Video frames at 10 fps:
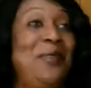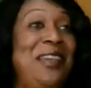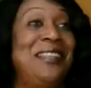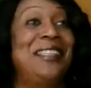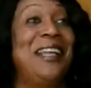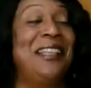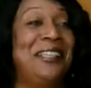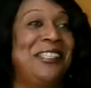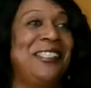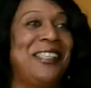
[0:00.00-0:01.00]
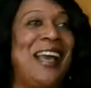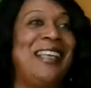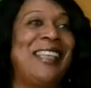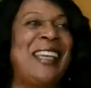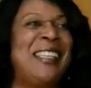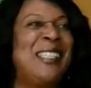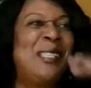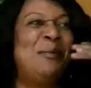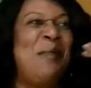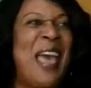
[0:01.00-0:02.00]
be delicious, guys. I can
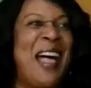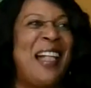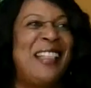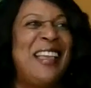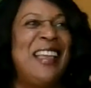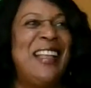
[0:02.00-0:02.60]
smell